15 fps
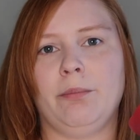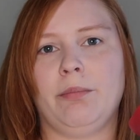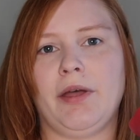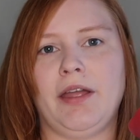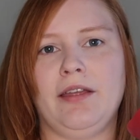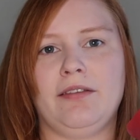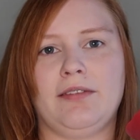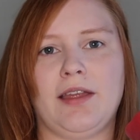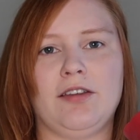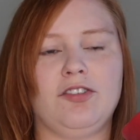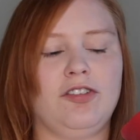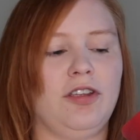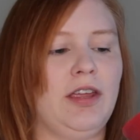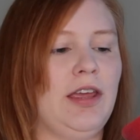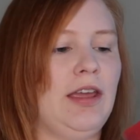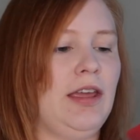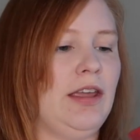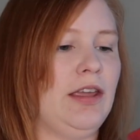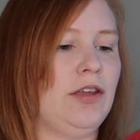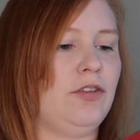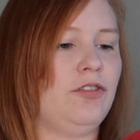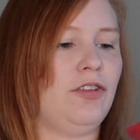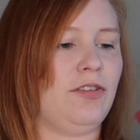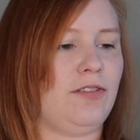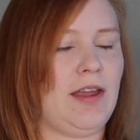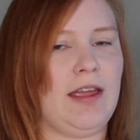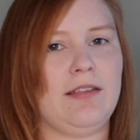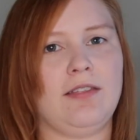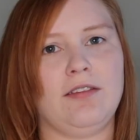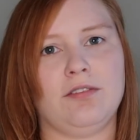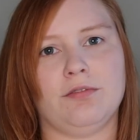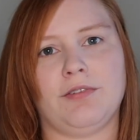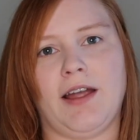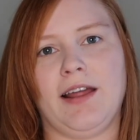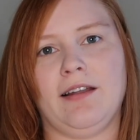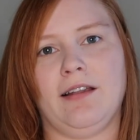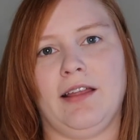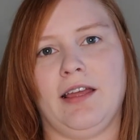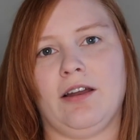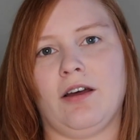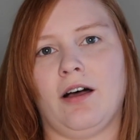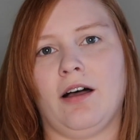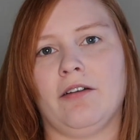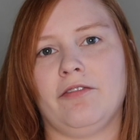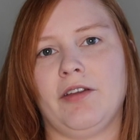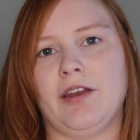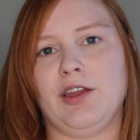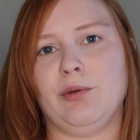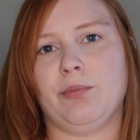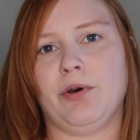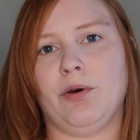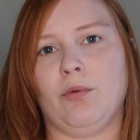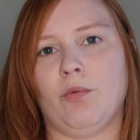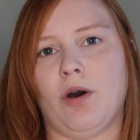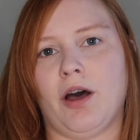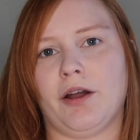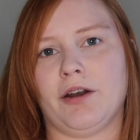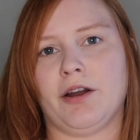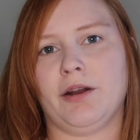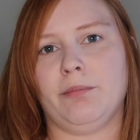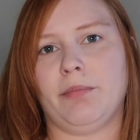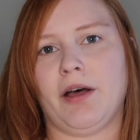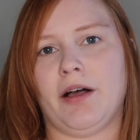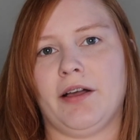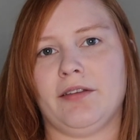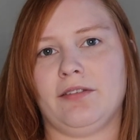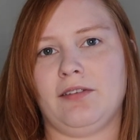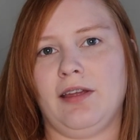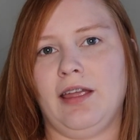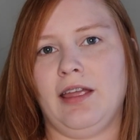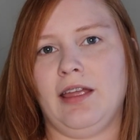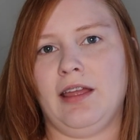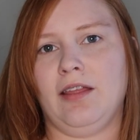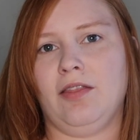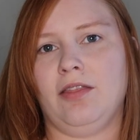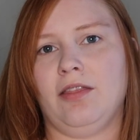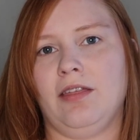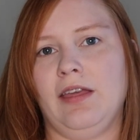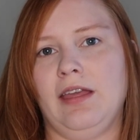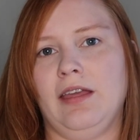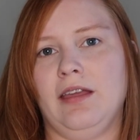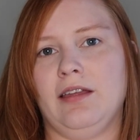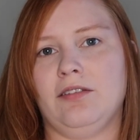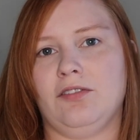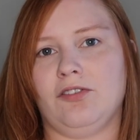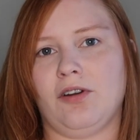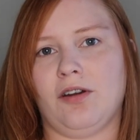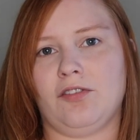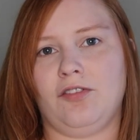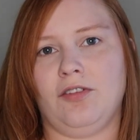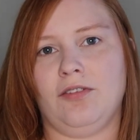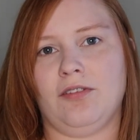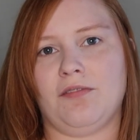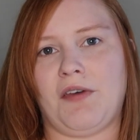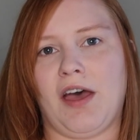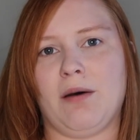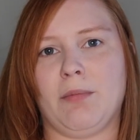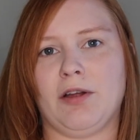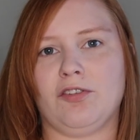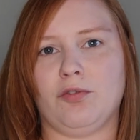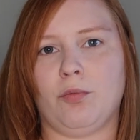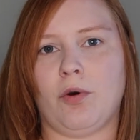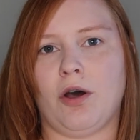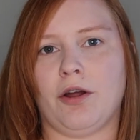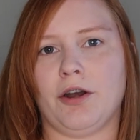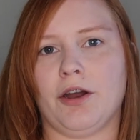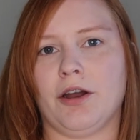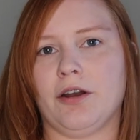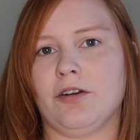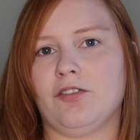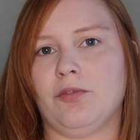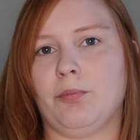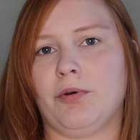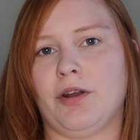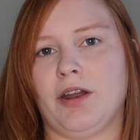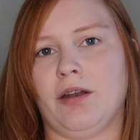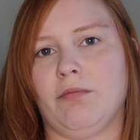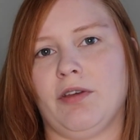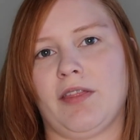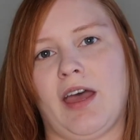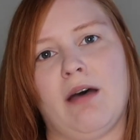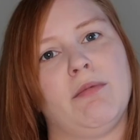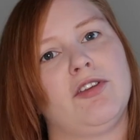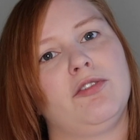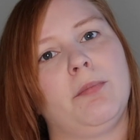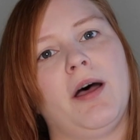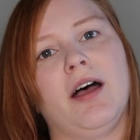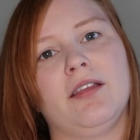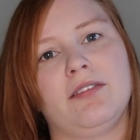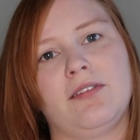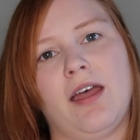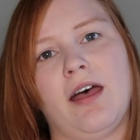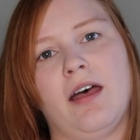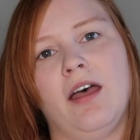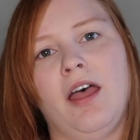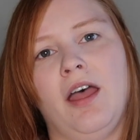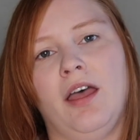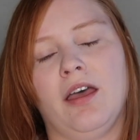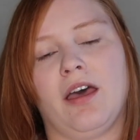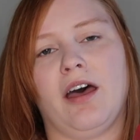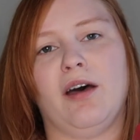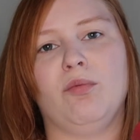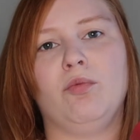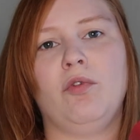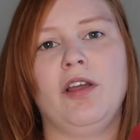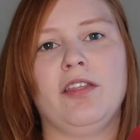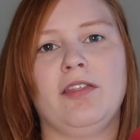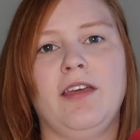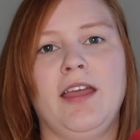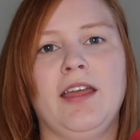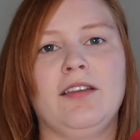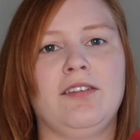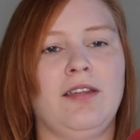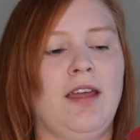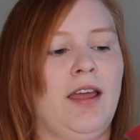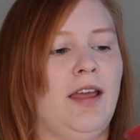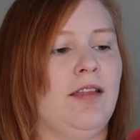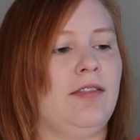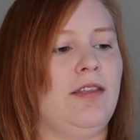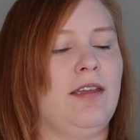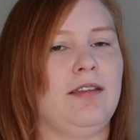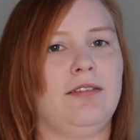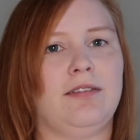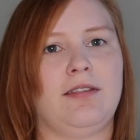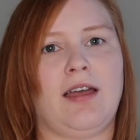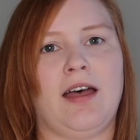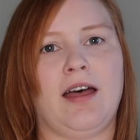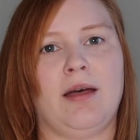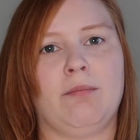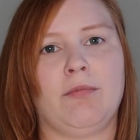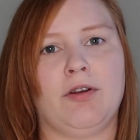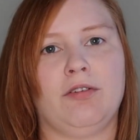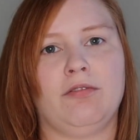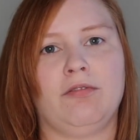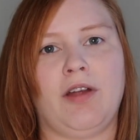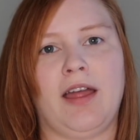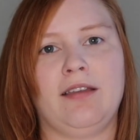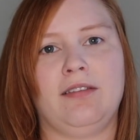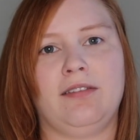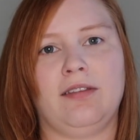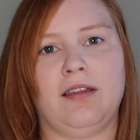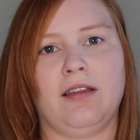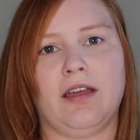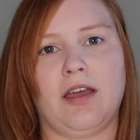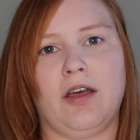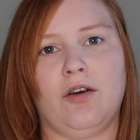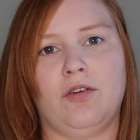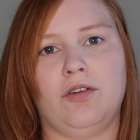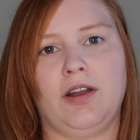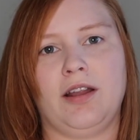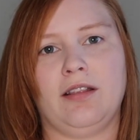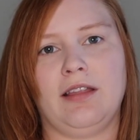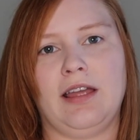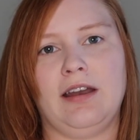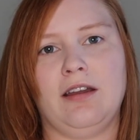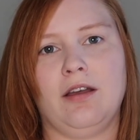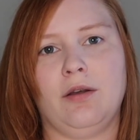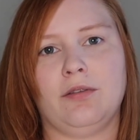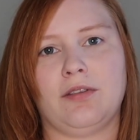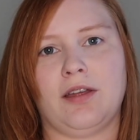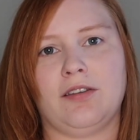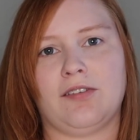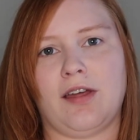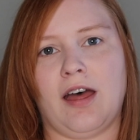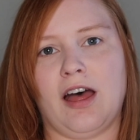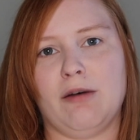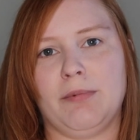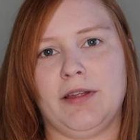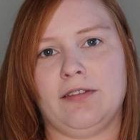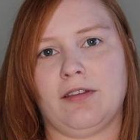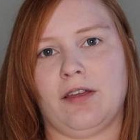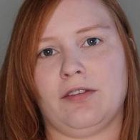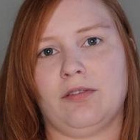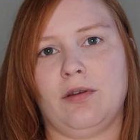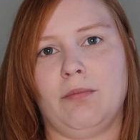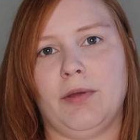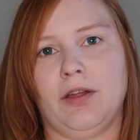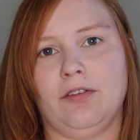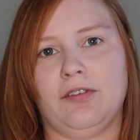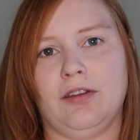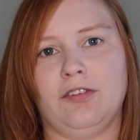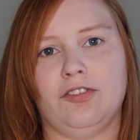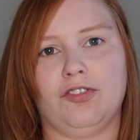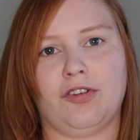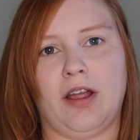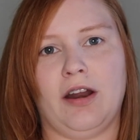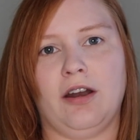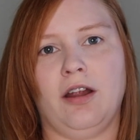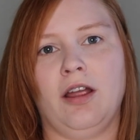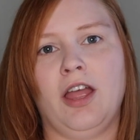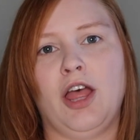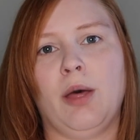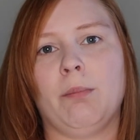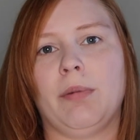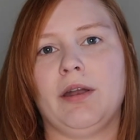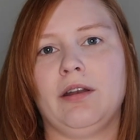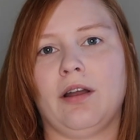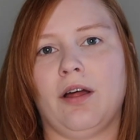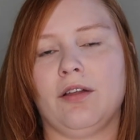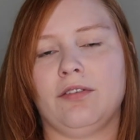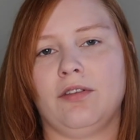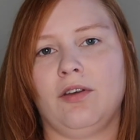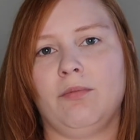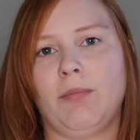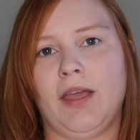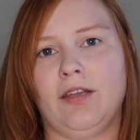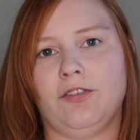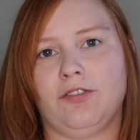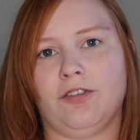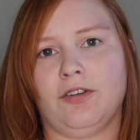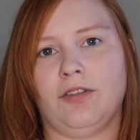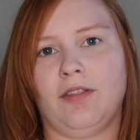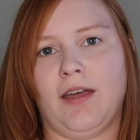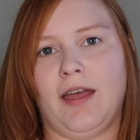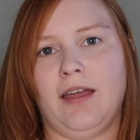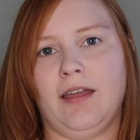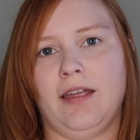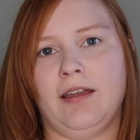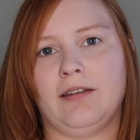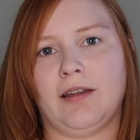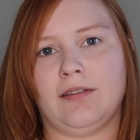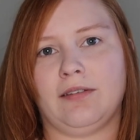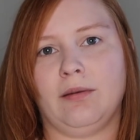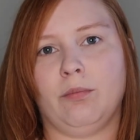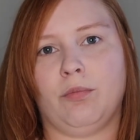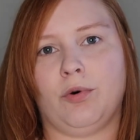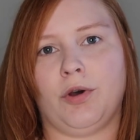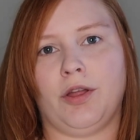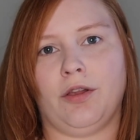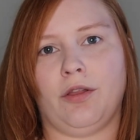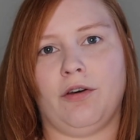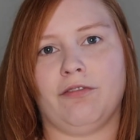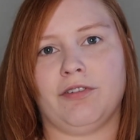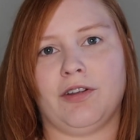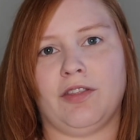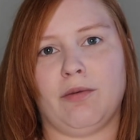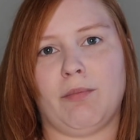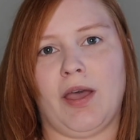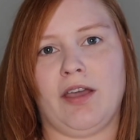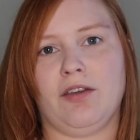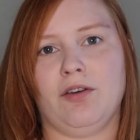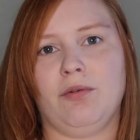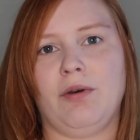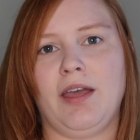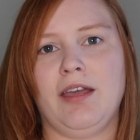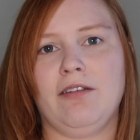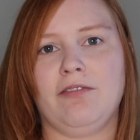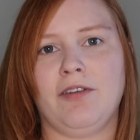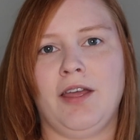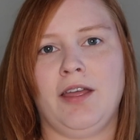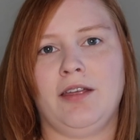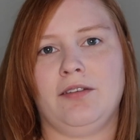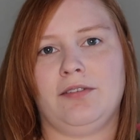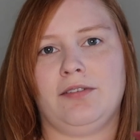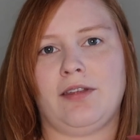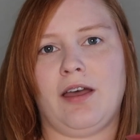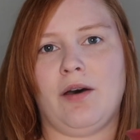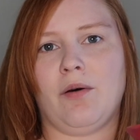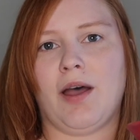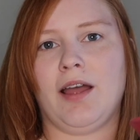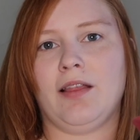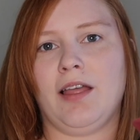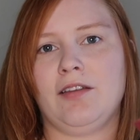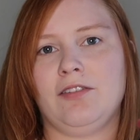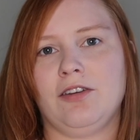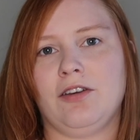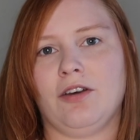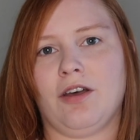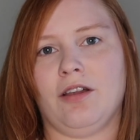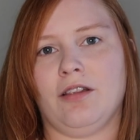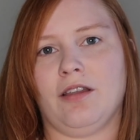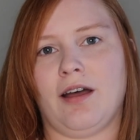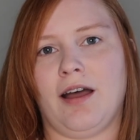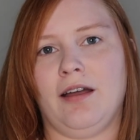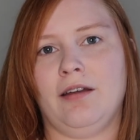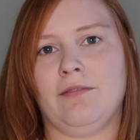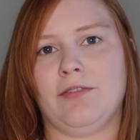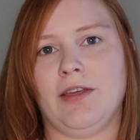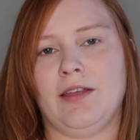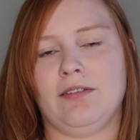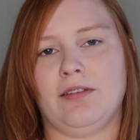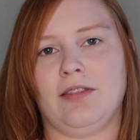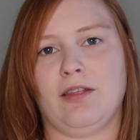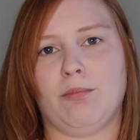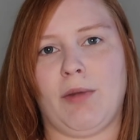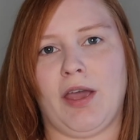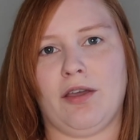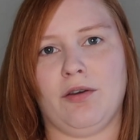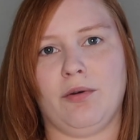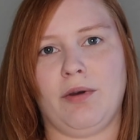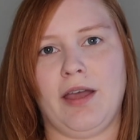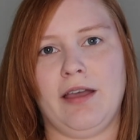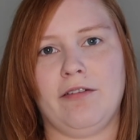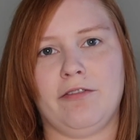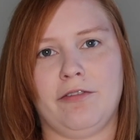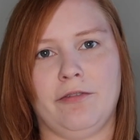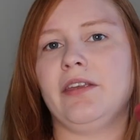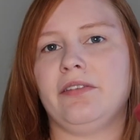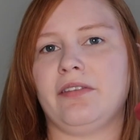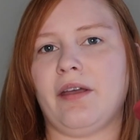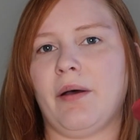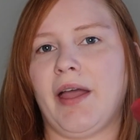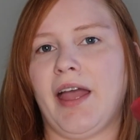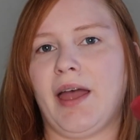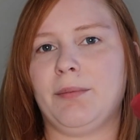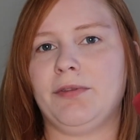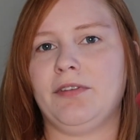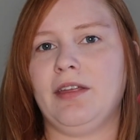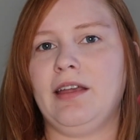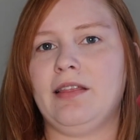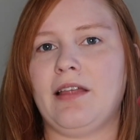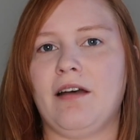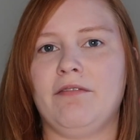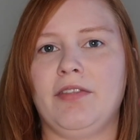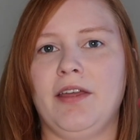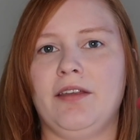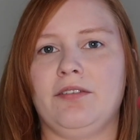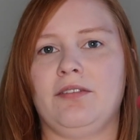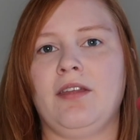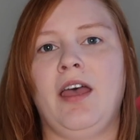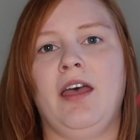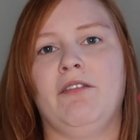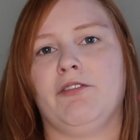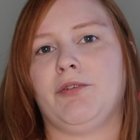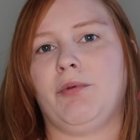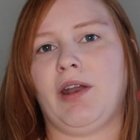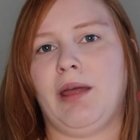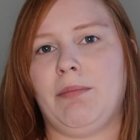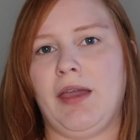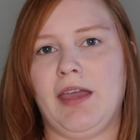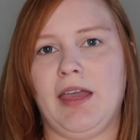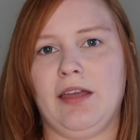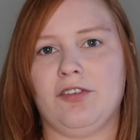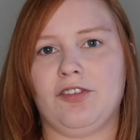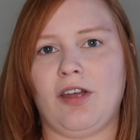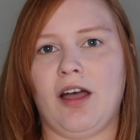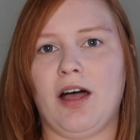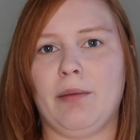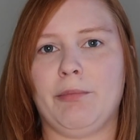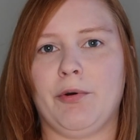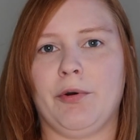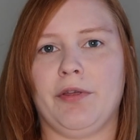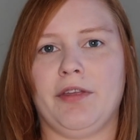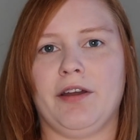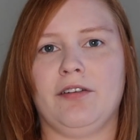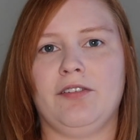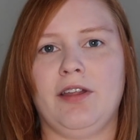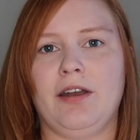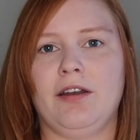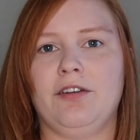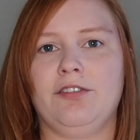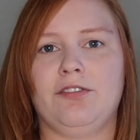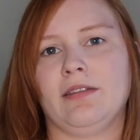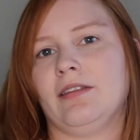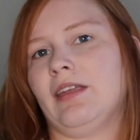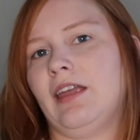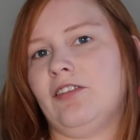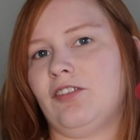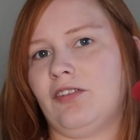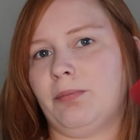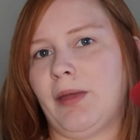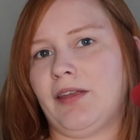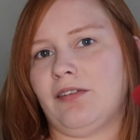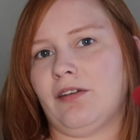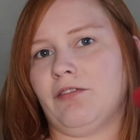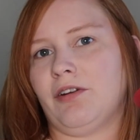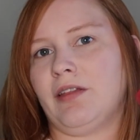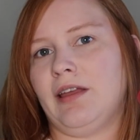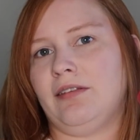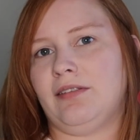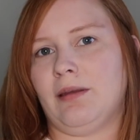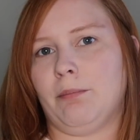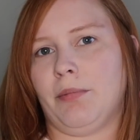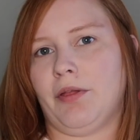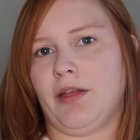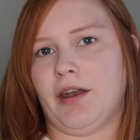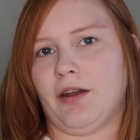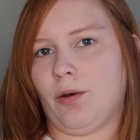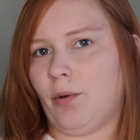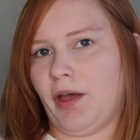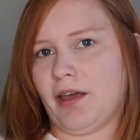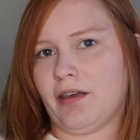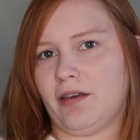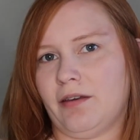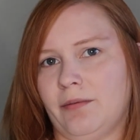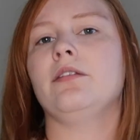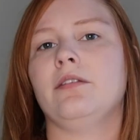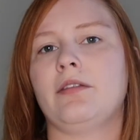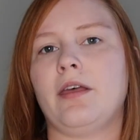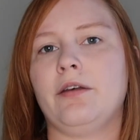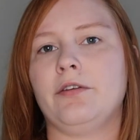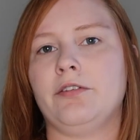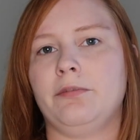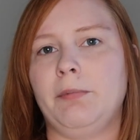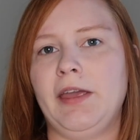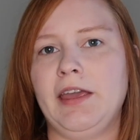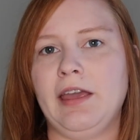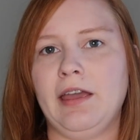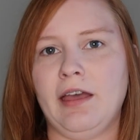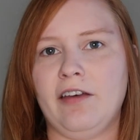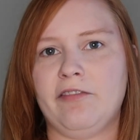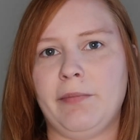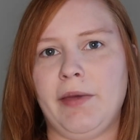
But essentially, you just take this red lid off and you put water and pasta in. The instructions of how much water to put in with how much pasta come with it. This red silicone lid goes on top. It's also a built-in strainer, but it also makes sure that it doesn't boil over in the microwave. So I like to cook a lot of things in the microwave. So I absolutely love this for when I'm making chop or their dinners. It just makes it really simple and quick. So speaking of